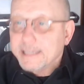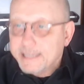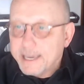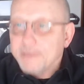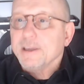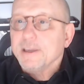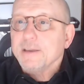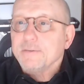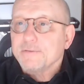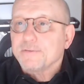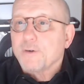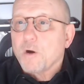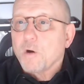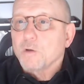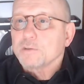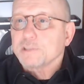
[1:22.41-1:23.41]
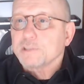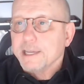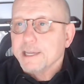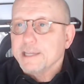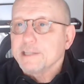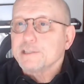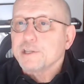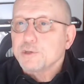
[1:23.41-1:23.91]
giving falls
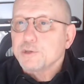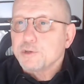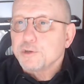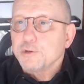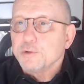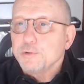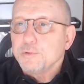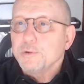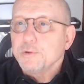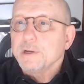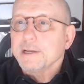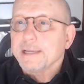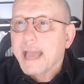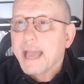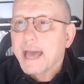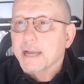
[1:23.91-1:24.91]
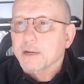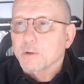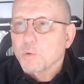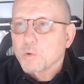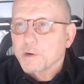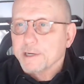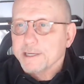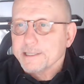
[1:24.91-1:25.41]
into two
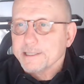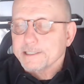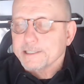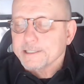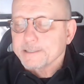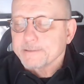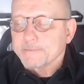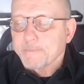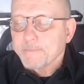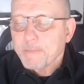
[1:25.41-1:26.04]
categories.